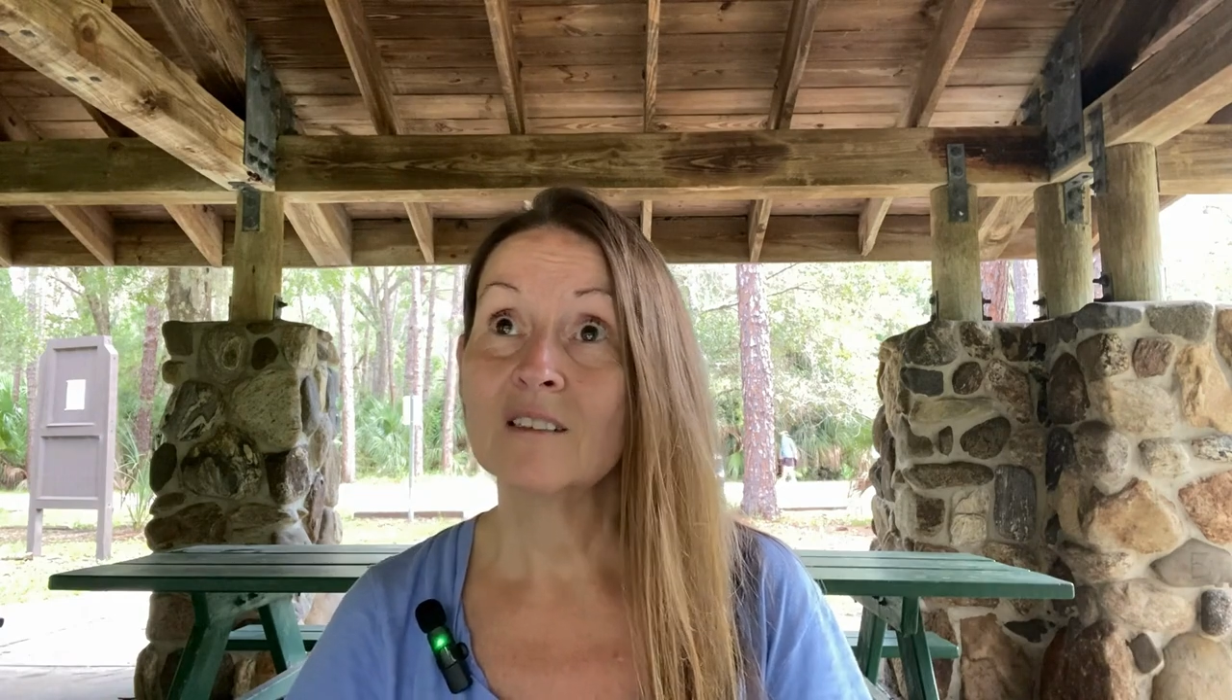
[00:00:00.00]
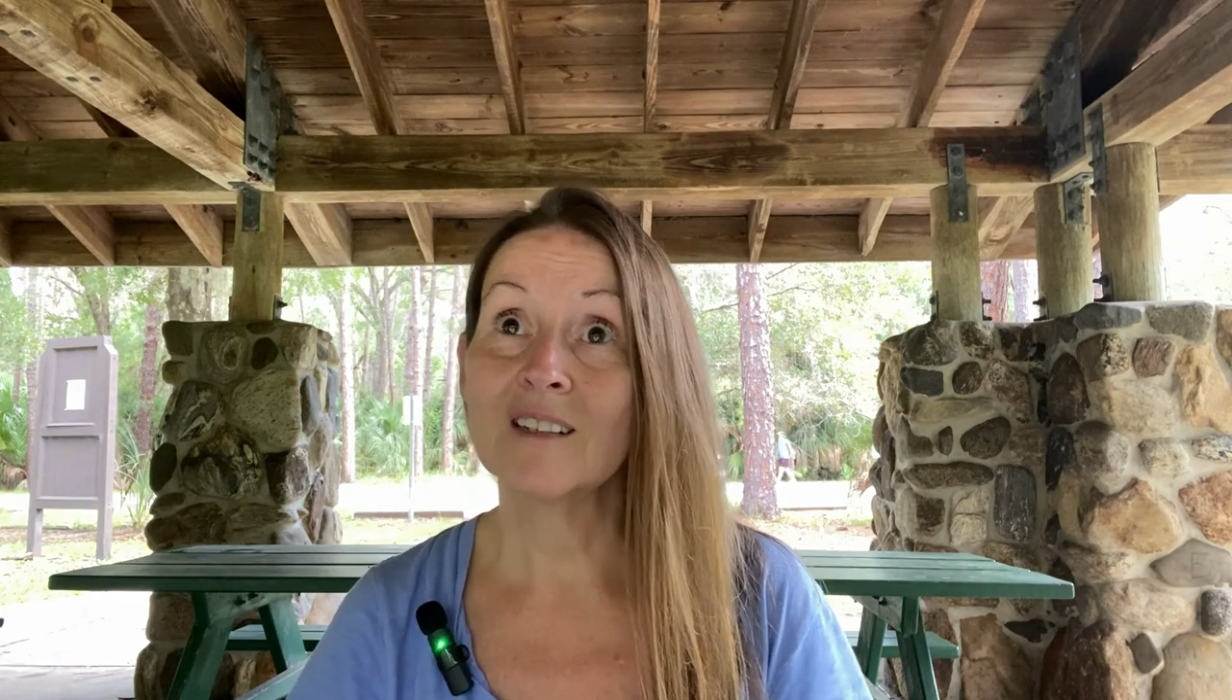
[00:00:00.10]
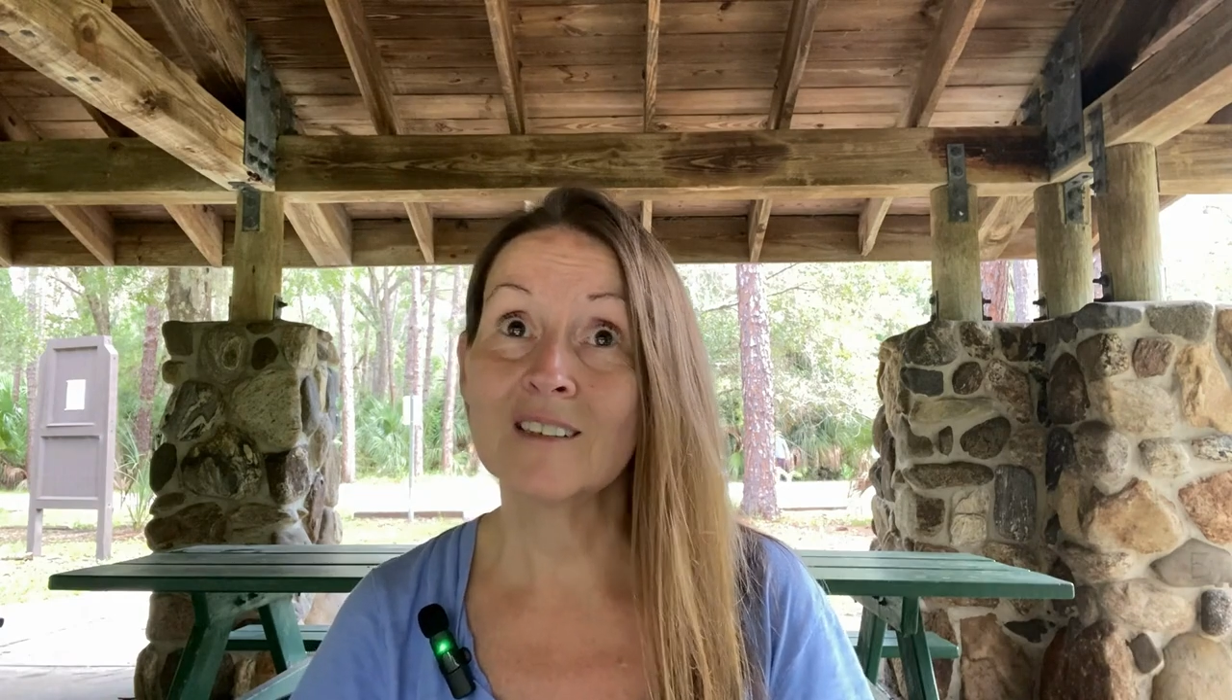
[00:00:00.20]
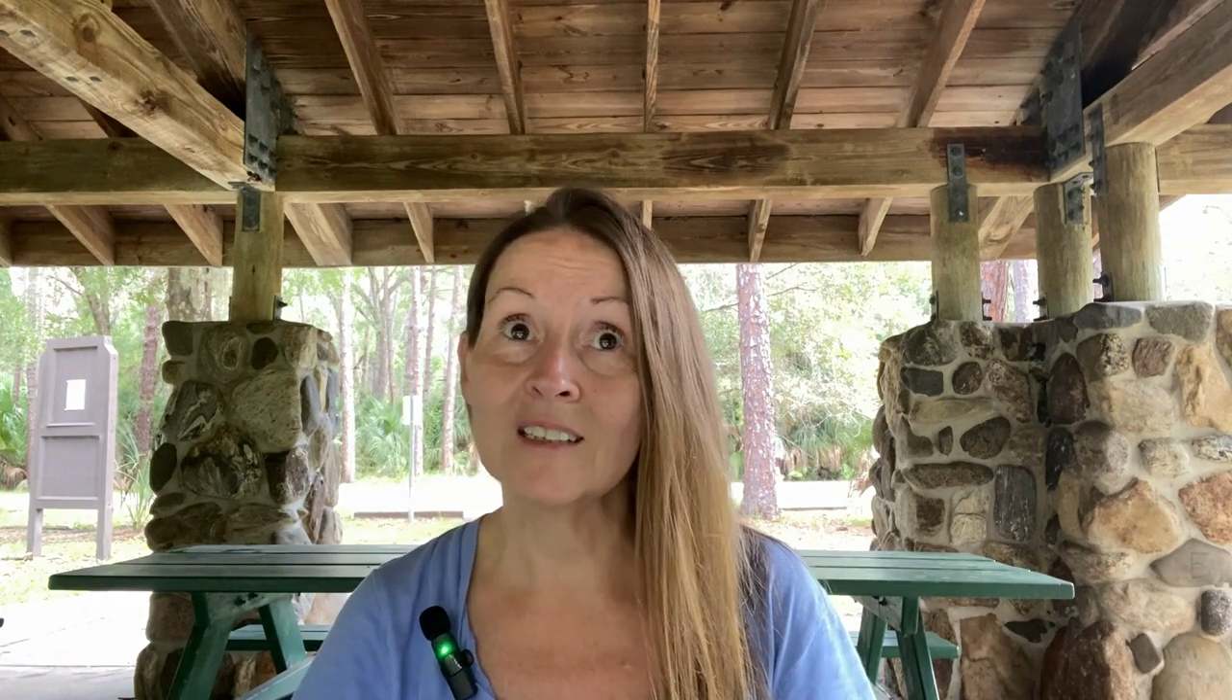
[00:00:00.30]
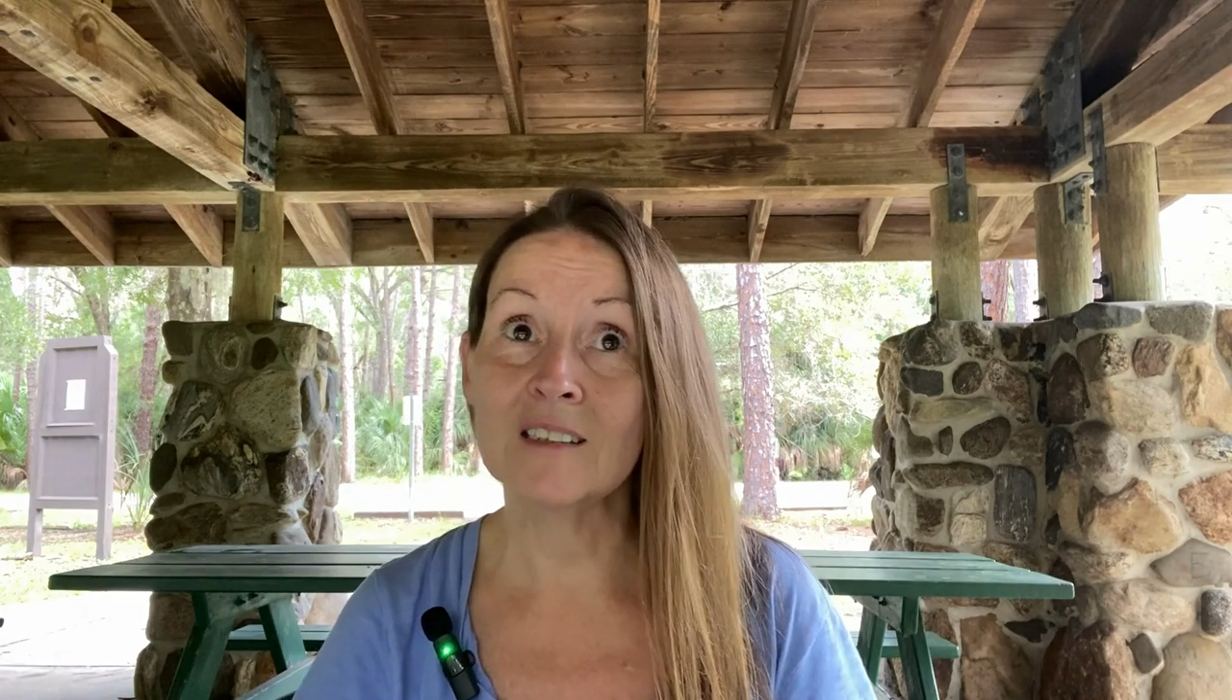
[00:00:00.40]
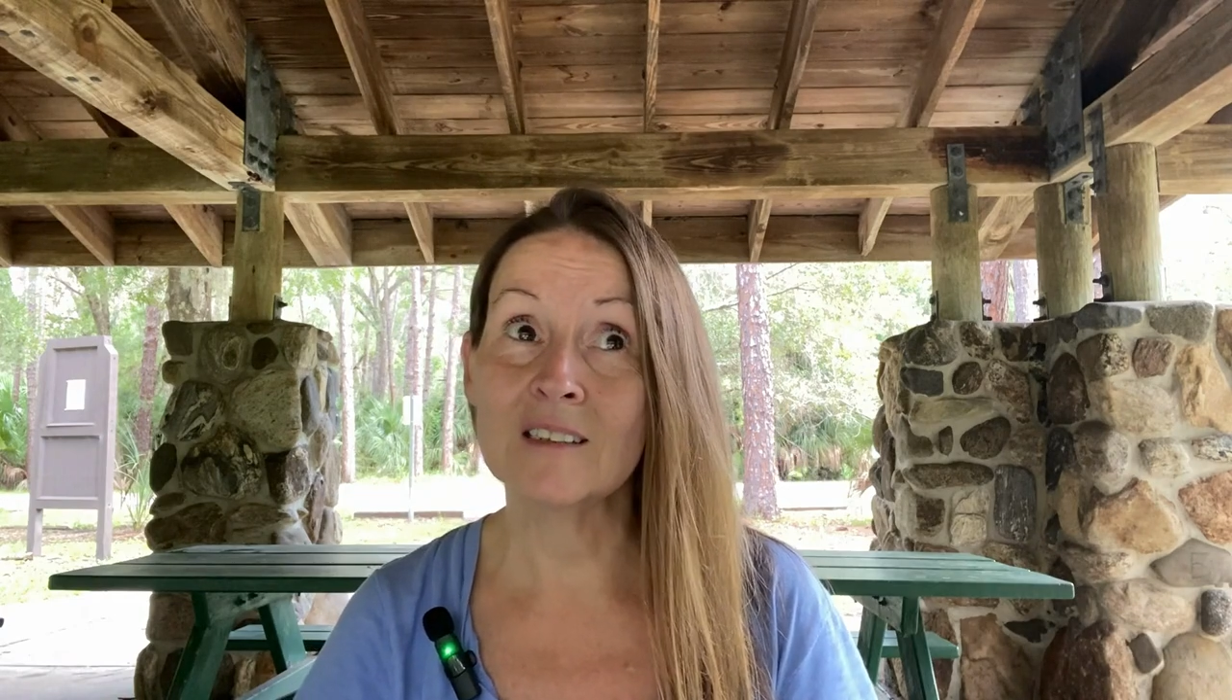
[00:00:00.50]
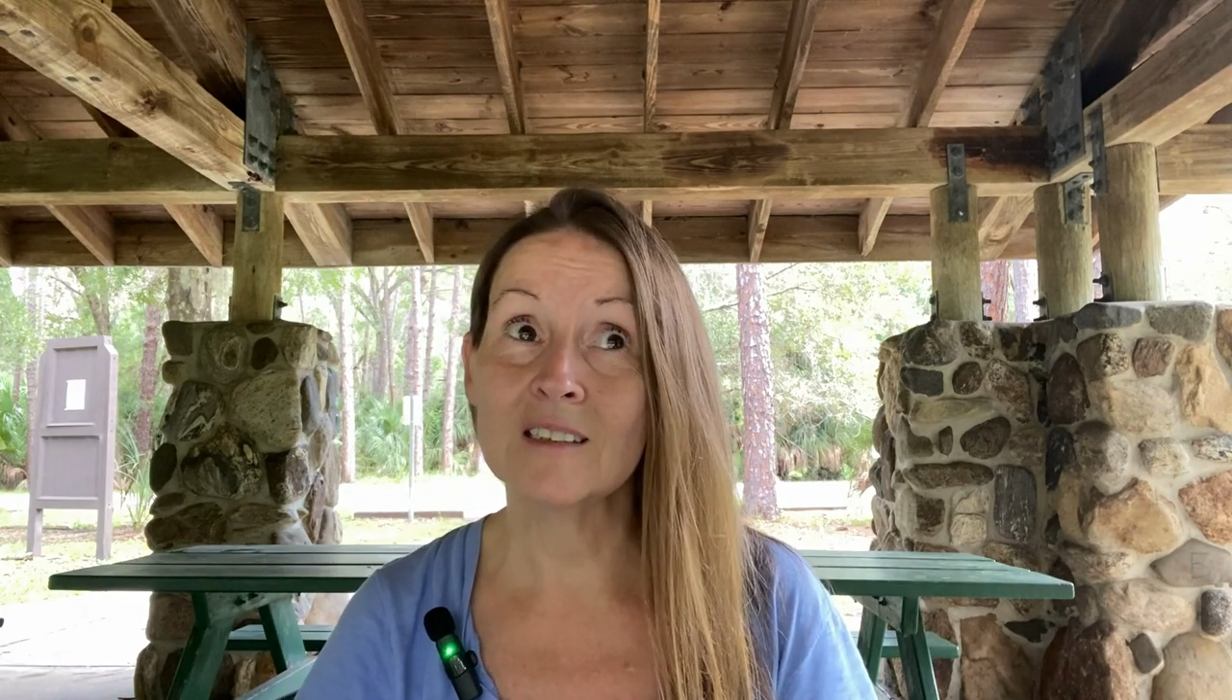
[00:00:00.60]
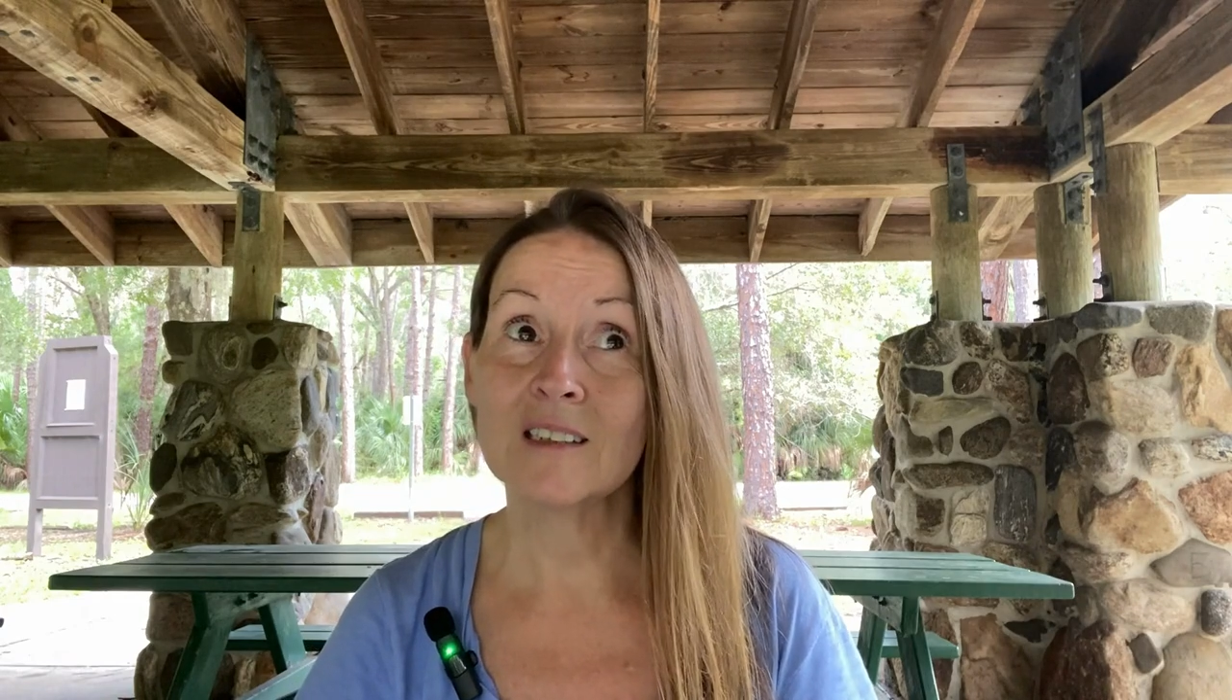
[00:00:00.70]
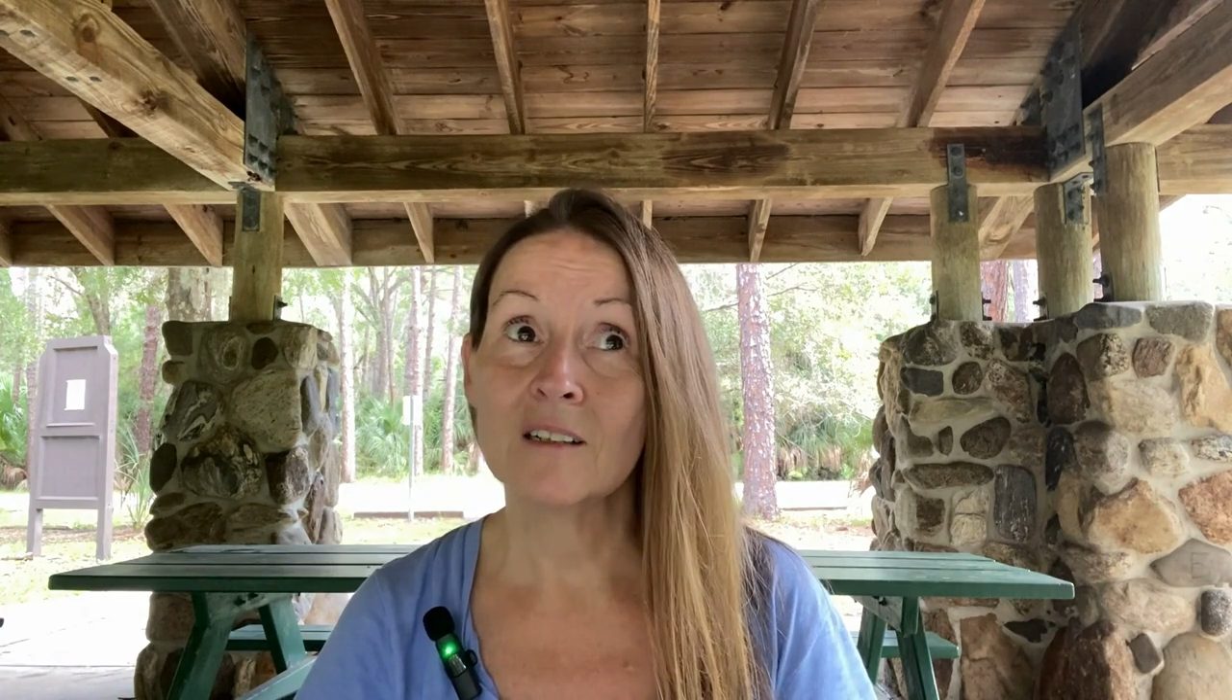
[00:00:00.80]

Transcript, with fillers: doesn't